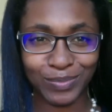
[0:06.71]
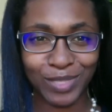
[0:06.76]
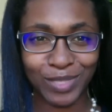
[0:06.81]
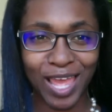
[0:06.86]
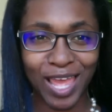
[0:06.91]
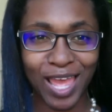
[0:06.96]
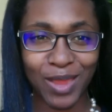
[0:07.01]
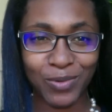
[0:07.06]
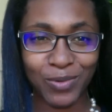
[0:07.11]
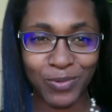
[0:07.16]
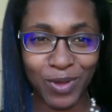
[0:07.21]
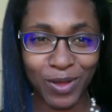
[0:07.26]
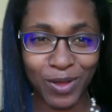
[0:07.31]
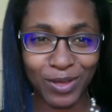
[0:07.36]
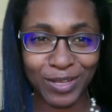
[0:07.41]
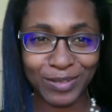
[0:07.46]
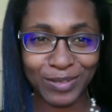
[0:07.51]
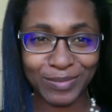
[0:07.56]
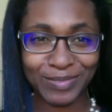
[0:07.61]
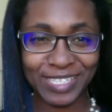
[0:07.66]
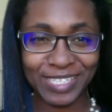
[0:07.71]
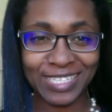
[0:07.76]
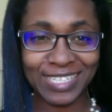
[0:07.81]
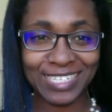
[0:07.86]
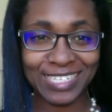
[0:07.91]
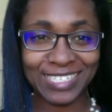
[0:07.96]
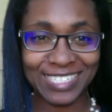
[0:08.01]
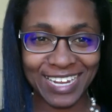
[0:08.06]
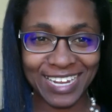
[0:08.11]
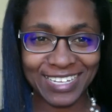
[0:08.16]
and welcome to the
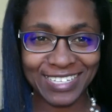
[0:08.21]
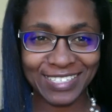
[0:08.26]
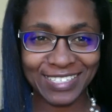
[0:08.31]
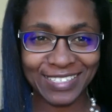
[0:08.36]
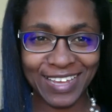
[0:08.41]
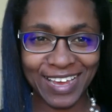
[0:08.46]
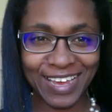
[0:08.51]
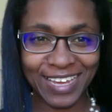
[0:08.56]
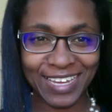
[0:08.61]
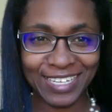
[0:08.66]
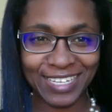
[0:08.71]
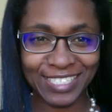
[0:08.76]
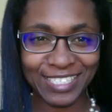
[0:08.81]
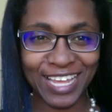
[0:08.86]
Data Science